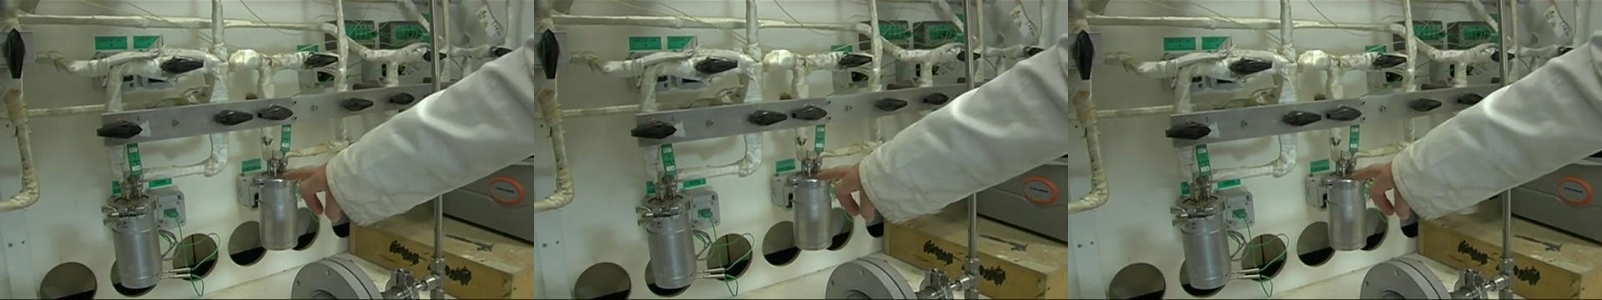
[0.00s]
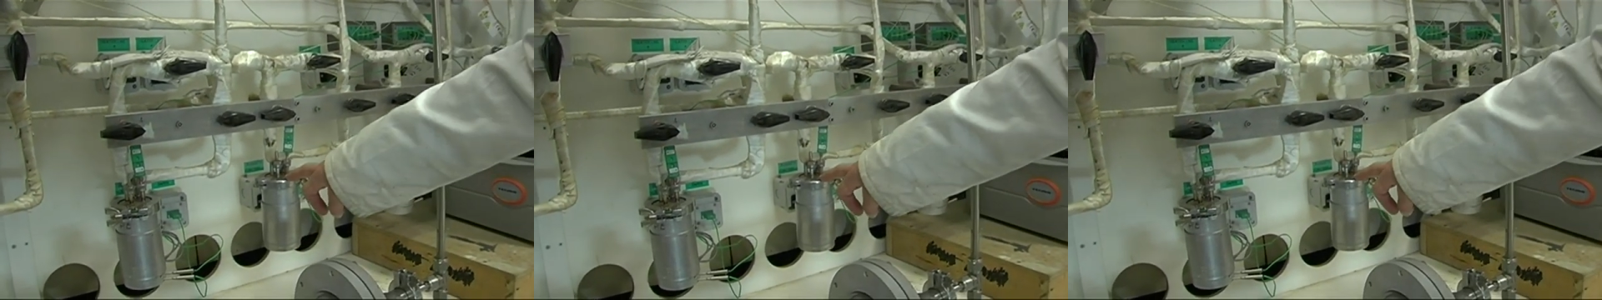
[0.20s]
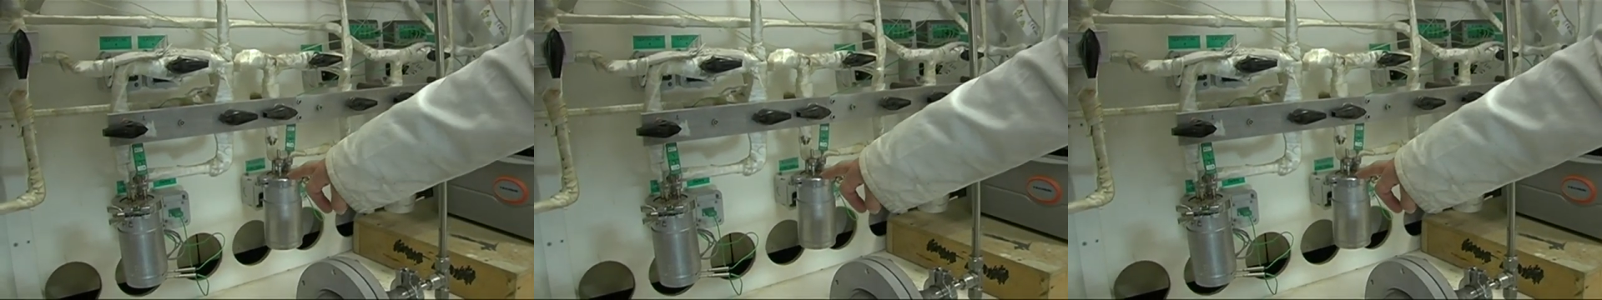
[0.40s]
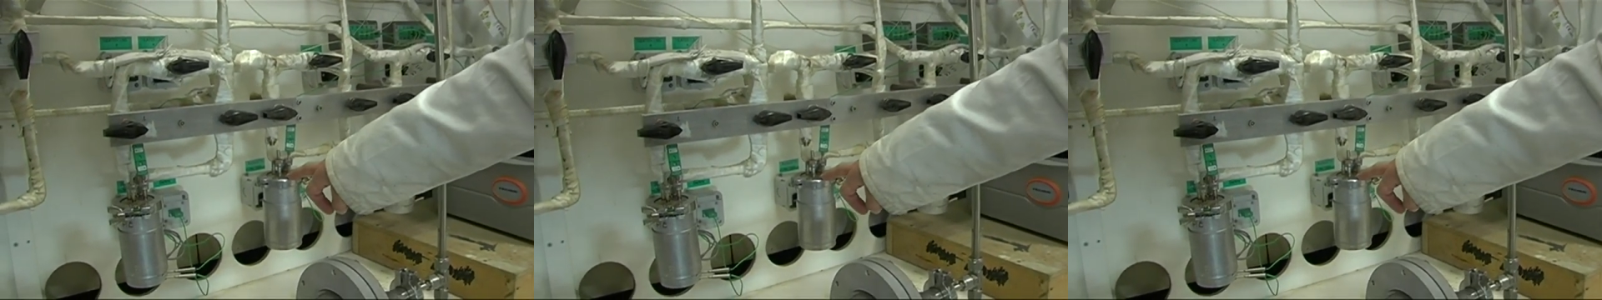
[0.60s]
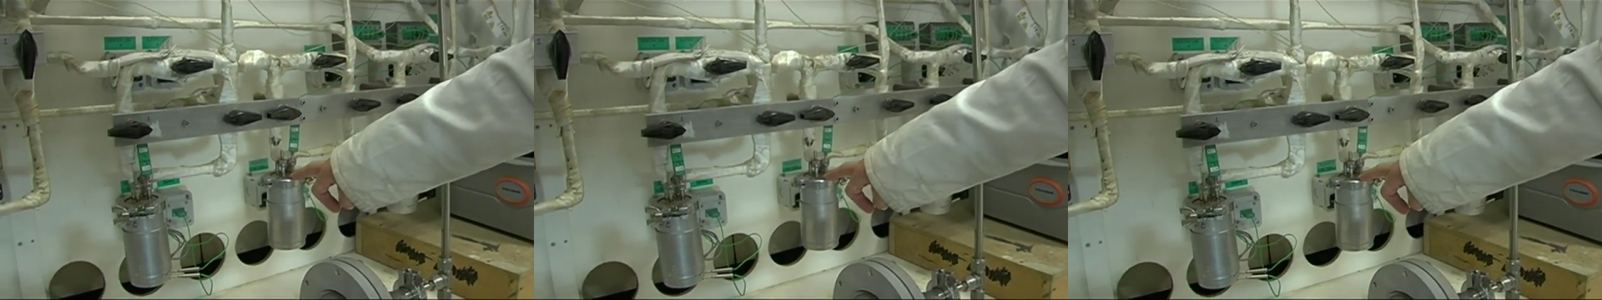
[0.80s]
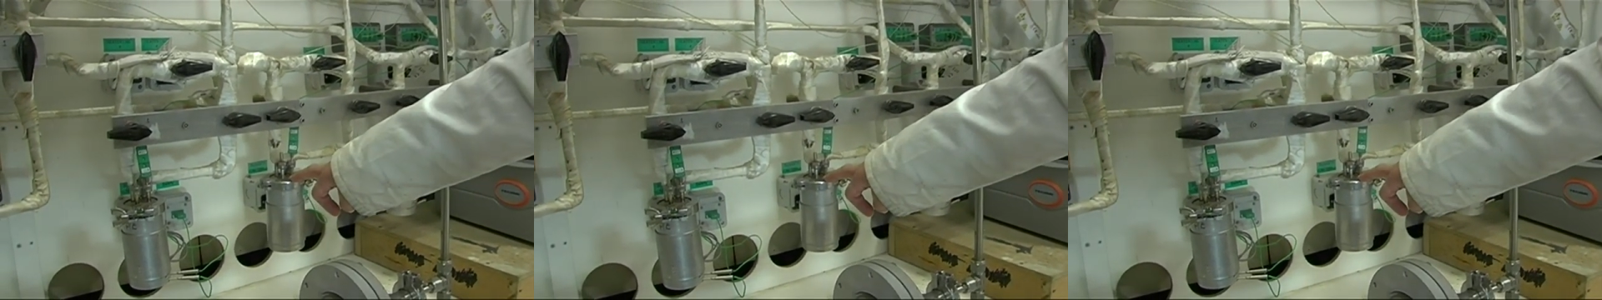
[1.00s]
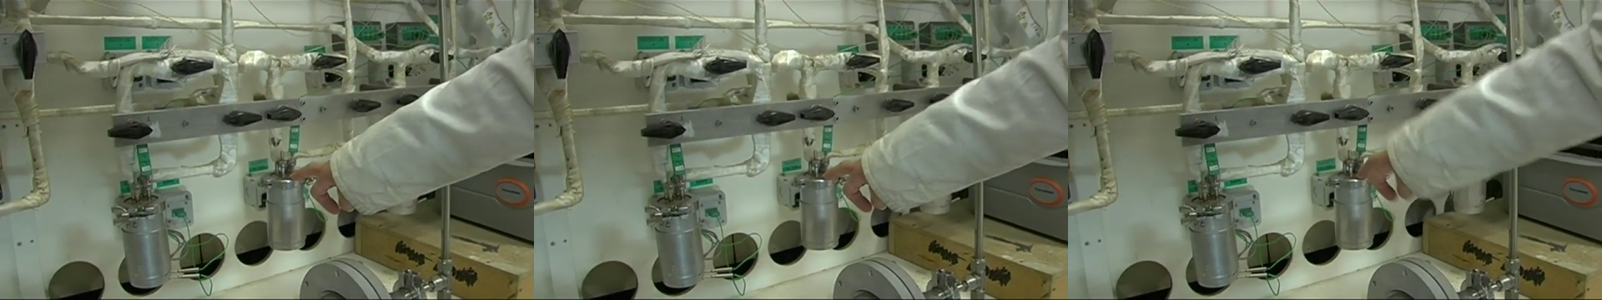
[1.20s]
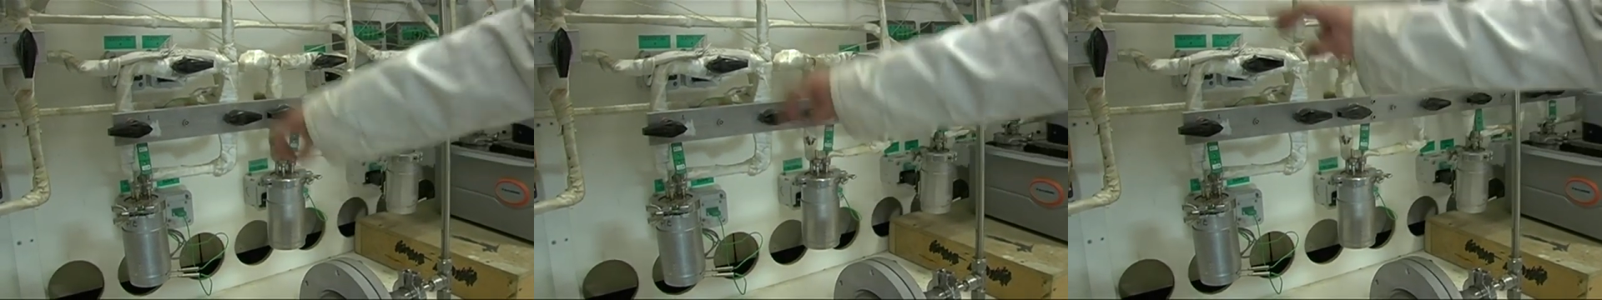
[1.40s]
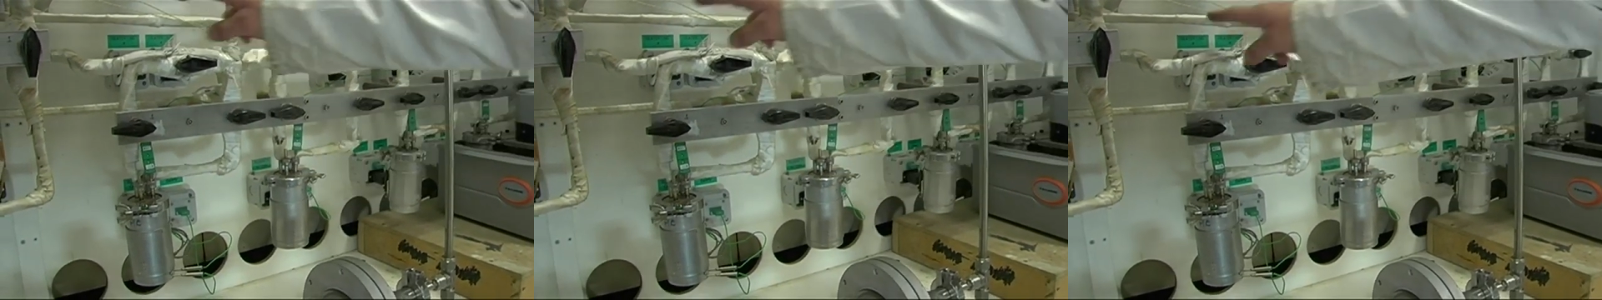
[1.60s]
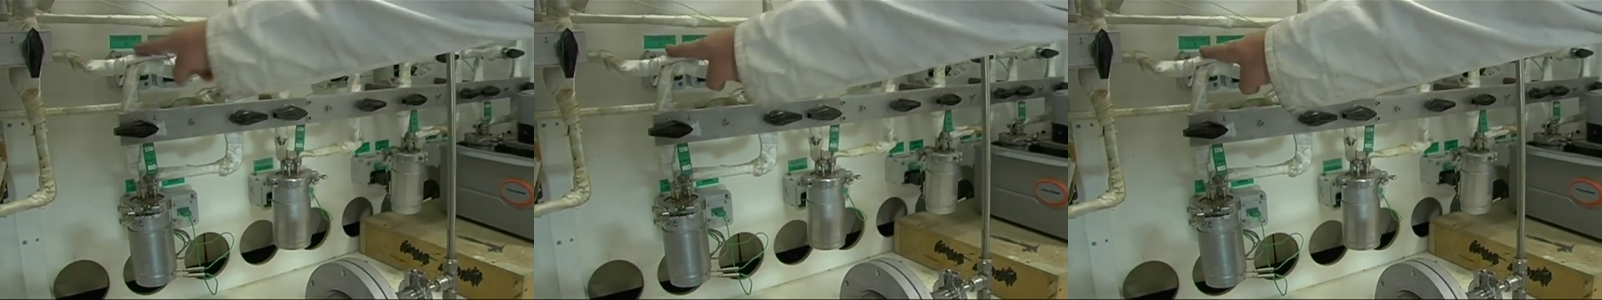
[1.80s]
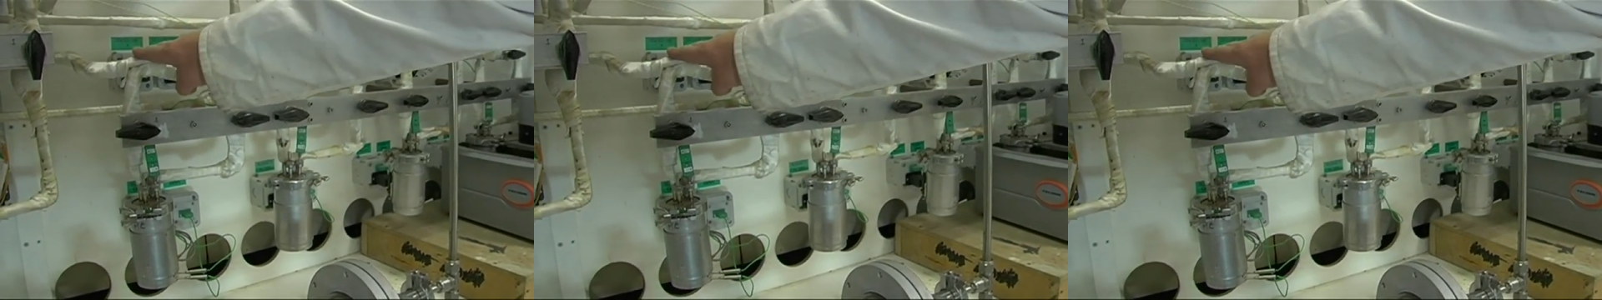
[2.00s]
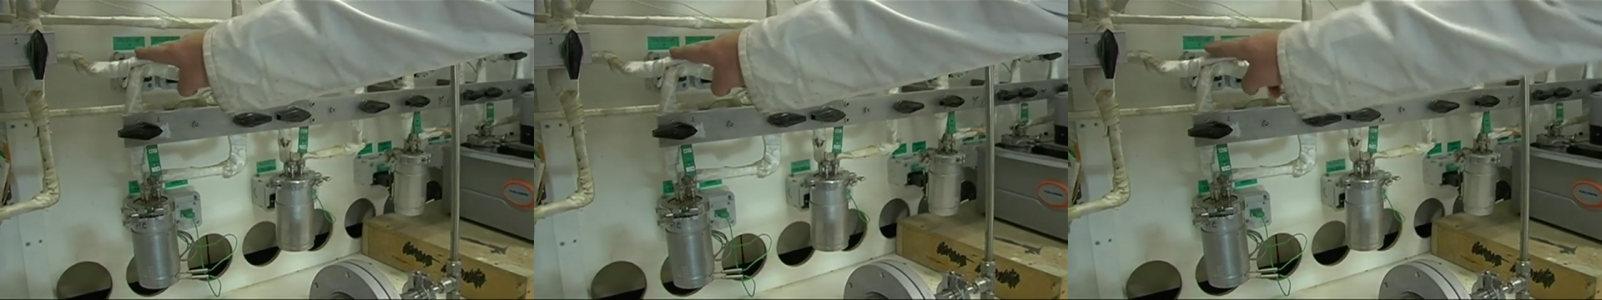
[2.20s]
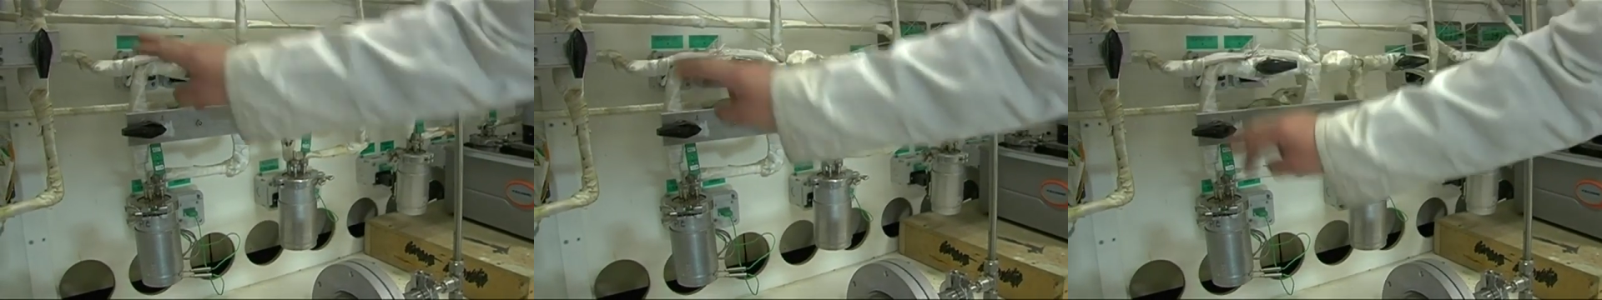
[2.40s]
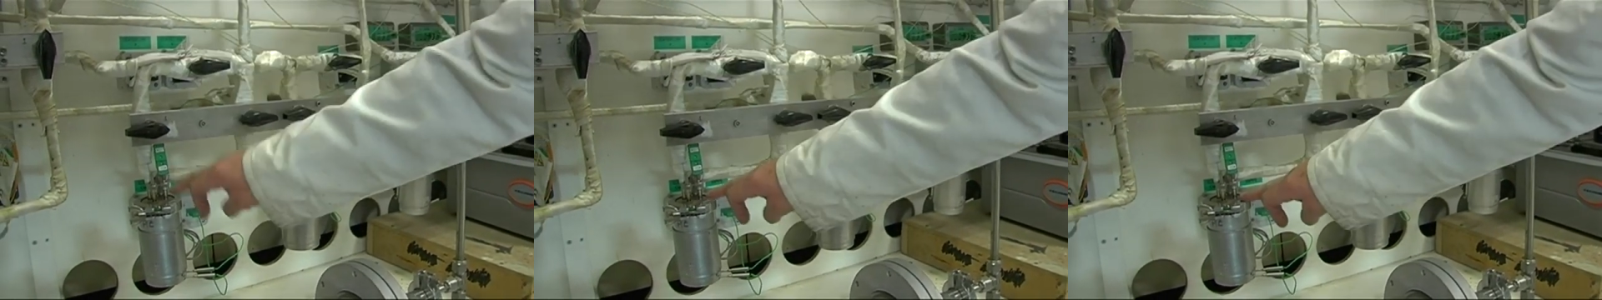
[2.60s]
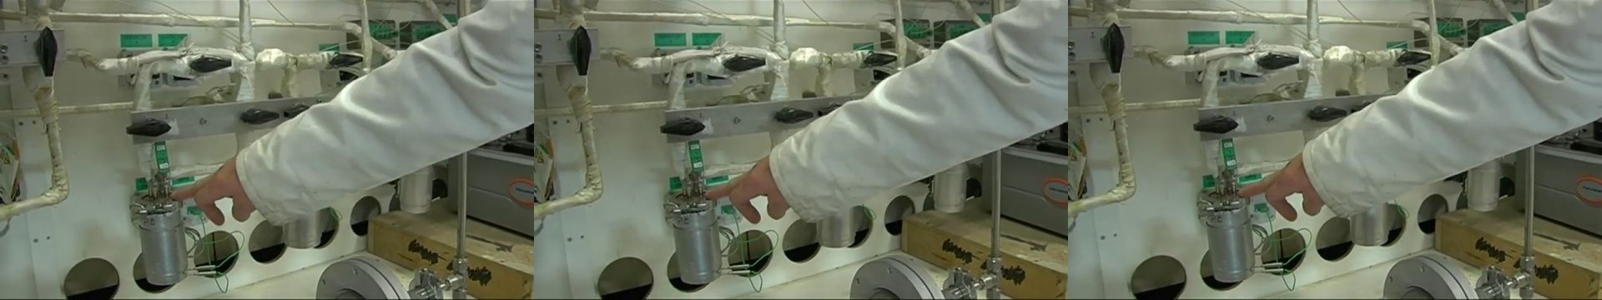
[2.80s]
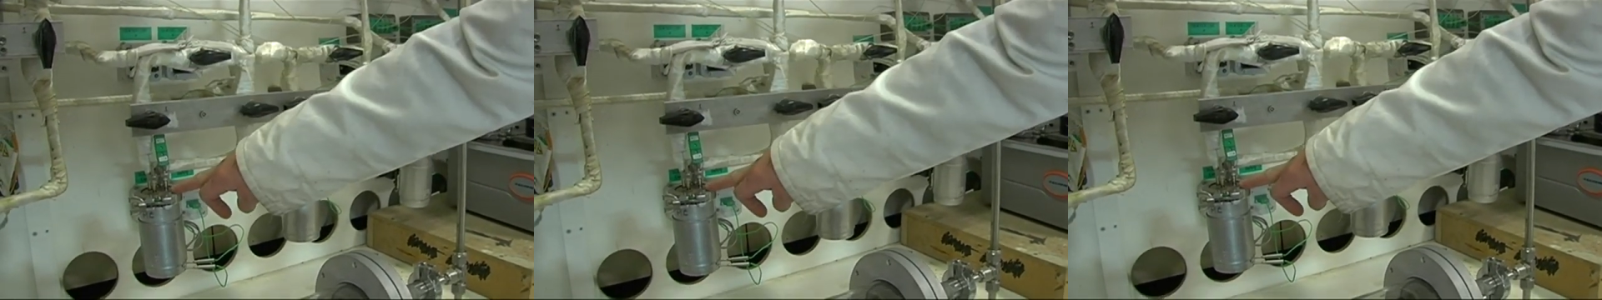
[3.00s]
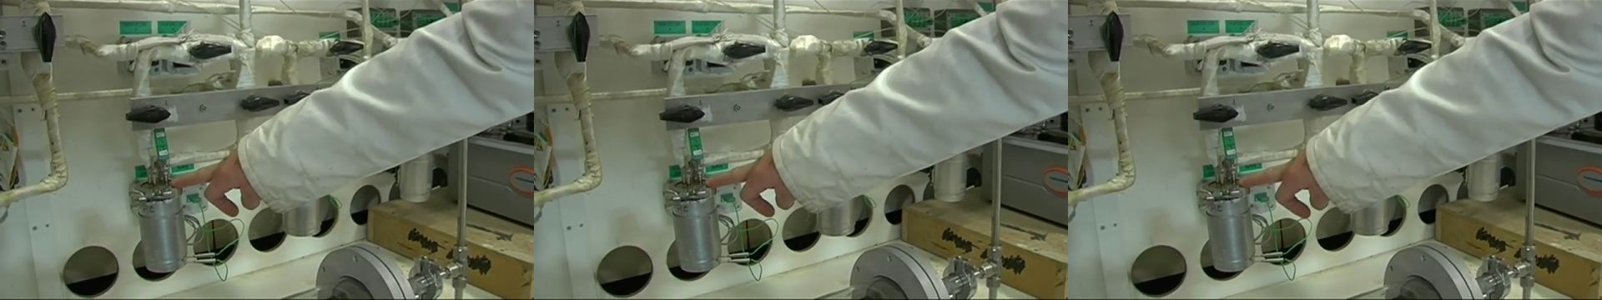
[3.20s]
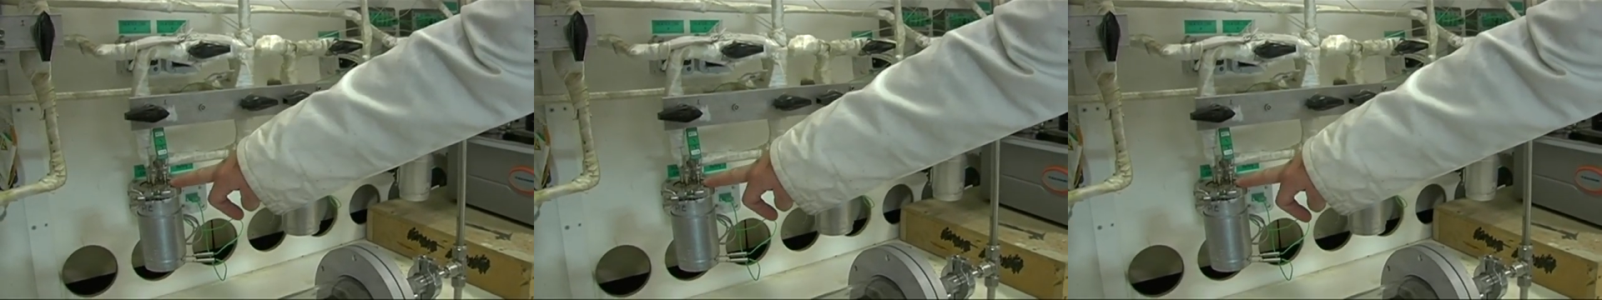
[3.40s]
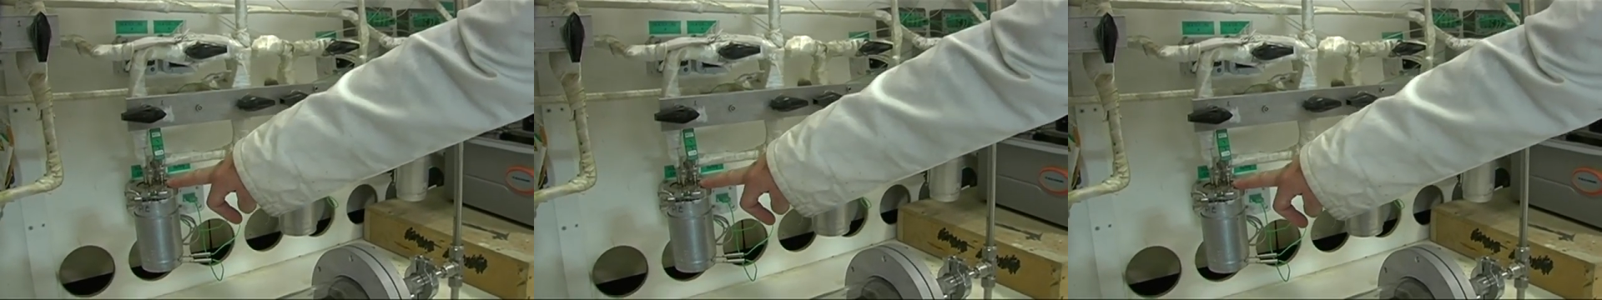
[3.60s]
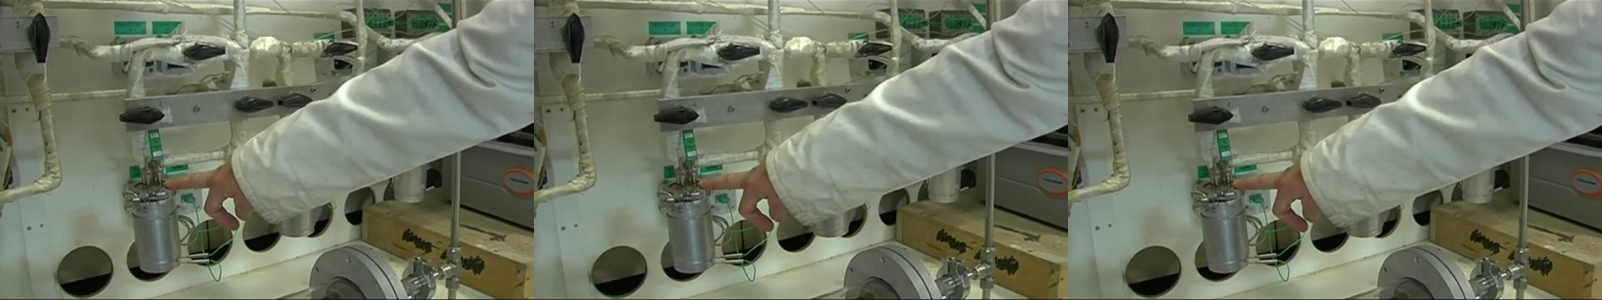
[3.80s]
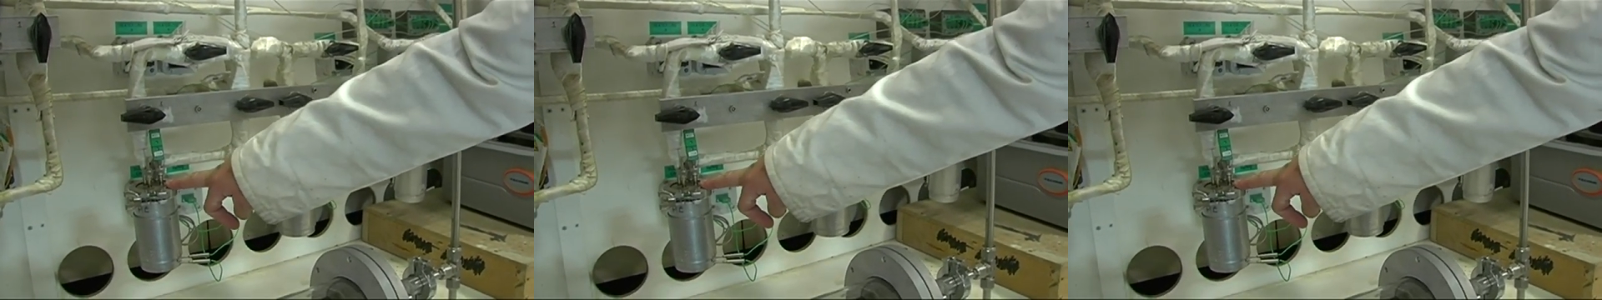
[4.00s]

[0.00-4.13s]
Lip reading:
(no speaker visible)